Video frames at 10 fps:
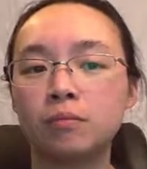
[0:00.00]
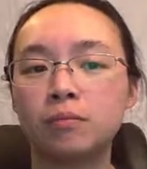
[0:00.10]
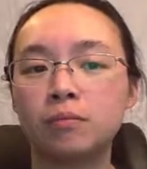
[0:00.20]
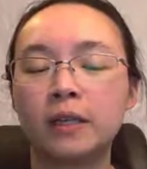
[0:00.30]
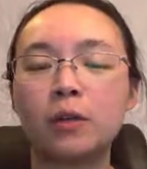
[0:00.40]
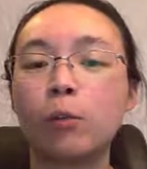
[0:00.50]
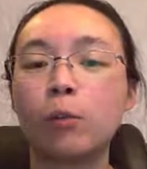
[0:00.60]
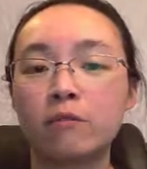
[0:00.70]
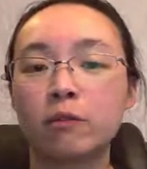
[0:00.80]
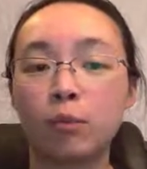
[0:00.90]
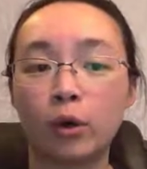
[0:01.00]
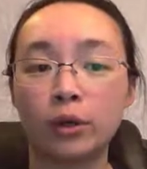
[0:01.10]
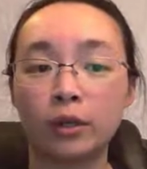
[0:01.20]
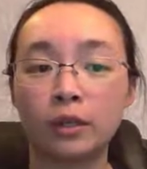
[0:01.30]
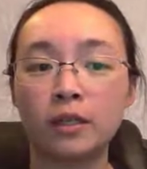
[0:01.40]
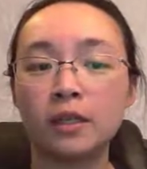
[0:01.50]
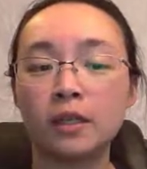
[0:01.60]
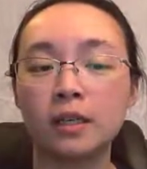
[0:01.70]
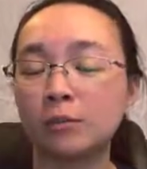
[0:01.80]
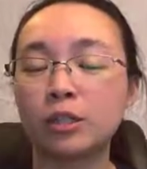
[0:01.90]
get away from water,
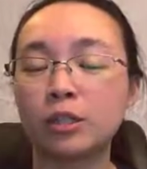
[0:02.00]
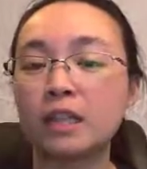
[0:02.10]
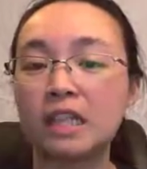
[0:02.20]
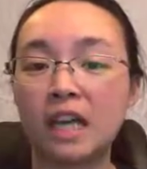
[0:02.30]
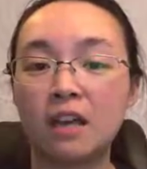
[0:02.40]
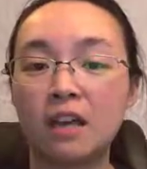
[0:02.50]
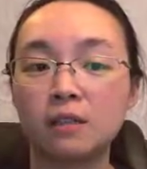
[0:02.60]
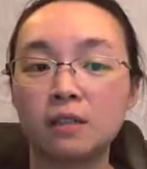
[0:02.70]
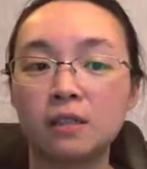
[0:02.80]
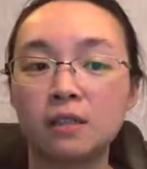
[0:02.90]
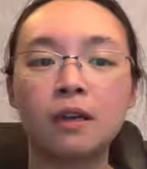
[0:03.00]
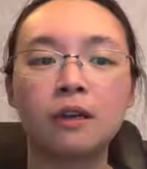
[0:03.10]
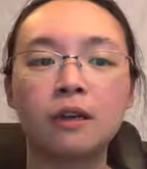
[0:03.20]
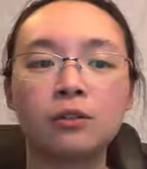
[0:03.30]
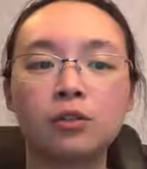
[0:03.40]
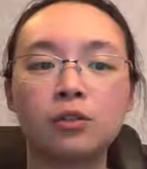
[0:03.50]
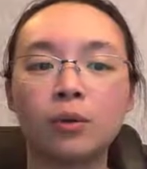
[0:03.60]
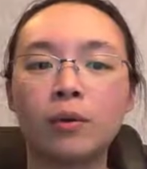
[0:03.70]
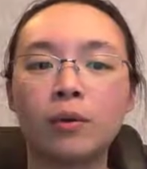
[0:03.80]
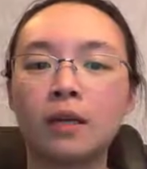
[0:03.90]
especially the tails.
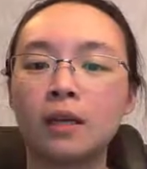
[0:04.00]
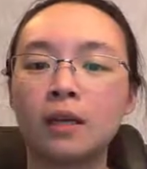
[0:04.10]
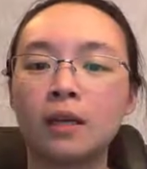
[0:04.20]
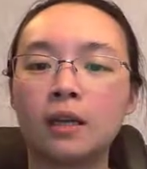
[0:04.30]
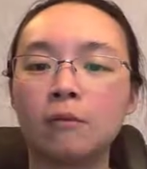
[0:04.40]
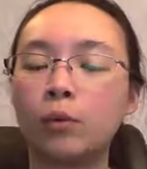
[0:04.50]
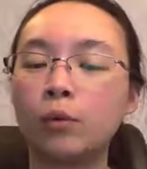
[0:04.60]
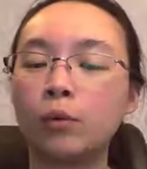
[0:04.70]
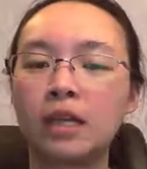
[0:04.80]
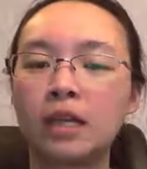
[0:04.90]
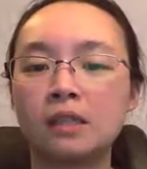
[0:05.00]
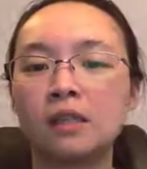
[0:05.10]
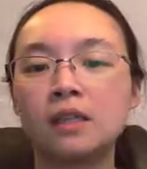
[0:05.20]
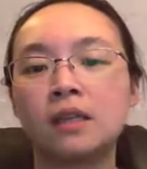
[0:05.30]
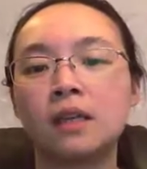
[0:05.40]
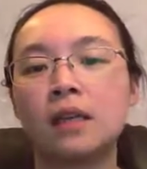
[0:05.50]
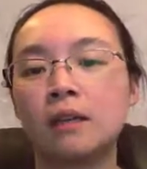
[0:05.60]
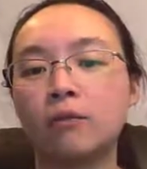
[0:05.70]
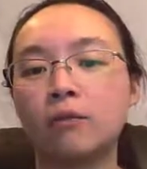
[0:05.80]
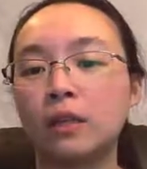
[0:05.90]
So in most cases,
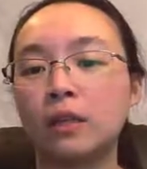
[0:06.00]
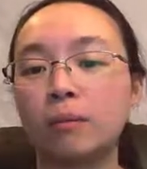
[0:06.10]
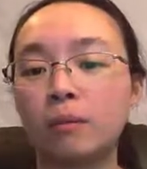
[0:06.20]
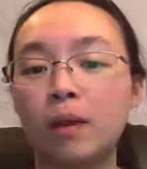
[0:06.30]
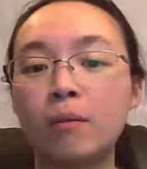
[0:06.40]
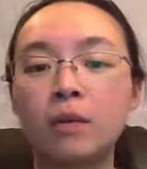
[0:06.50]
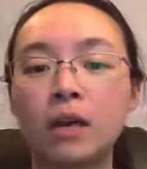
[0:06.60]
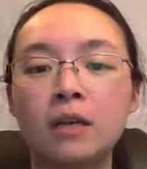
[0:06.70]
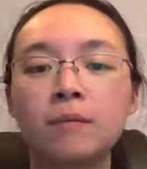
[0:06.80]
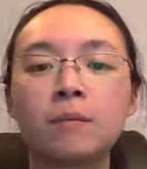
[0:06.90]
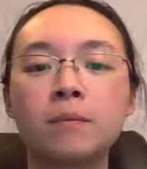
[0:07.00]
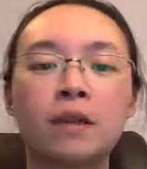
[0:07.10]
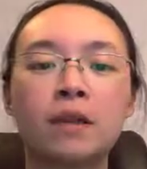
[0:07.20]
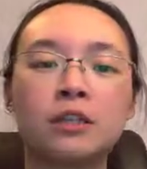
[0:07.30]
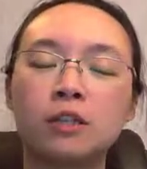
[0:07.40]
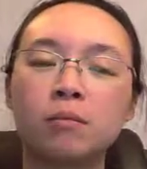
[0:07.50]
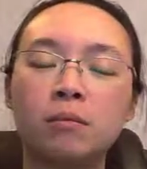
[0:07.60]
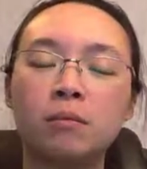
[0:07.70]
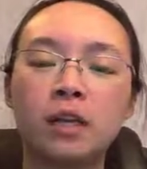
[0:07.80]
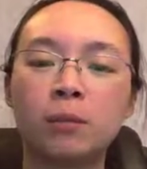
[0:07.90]
for the lipid membrane, it's going to be
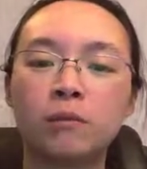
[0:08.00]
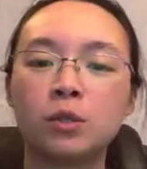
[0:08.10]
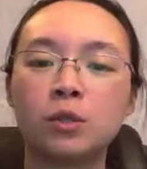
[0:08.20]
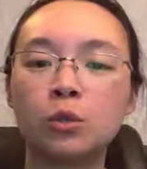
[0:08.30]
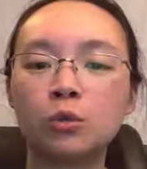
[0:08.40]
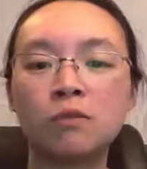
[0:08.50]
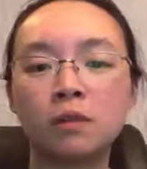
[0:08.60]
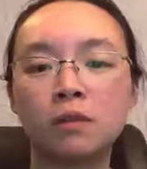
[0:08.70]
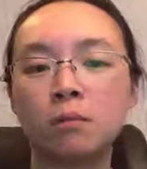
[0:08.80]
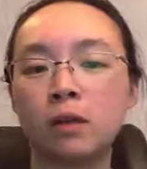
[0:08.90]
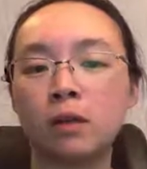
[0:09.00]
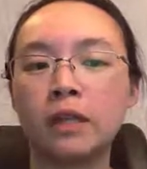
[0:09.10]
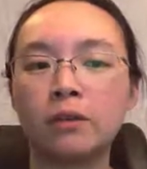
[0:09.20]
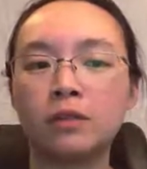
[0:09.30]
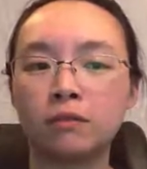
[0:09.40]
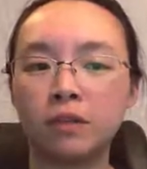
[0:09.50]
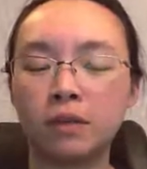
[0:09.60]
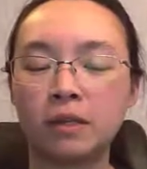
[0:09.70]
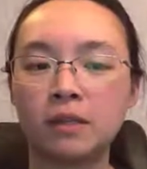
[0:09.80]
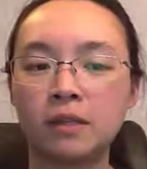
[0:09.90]
made up of two monolayers of
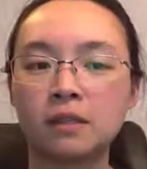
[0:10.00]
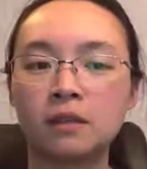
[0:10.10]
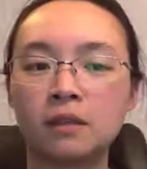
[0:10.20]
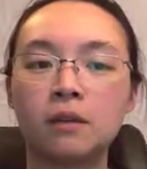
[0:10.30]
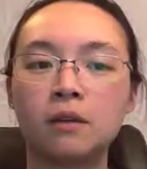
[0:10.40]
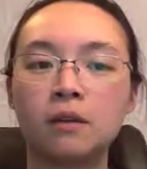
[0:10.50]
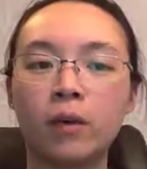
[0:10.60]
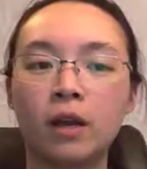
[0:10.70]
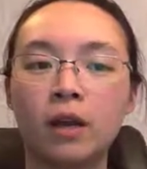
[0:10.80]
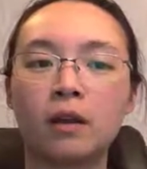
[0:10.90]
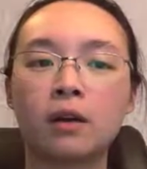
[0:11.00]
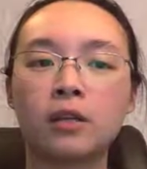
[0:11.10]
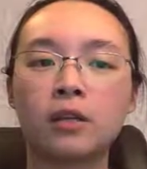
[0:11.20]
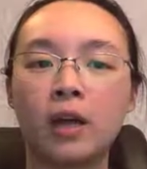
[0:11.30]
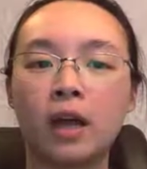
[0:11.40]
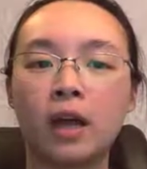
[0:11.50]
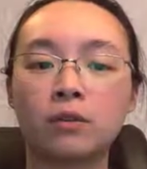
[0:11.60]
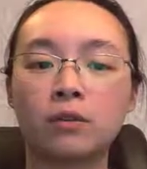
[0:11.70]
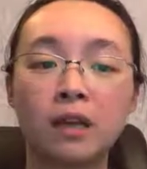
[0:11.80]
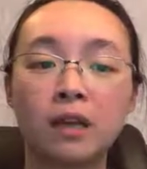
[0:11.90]
lipids, where you have your
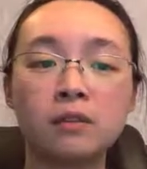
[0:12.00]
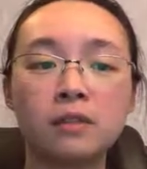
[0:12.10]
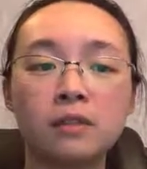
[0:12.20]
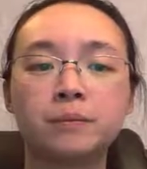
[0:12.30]
tails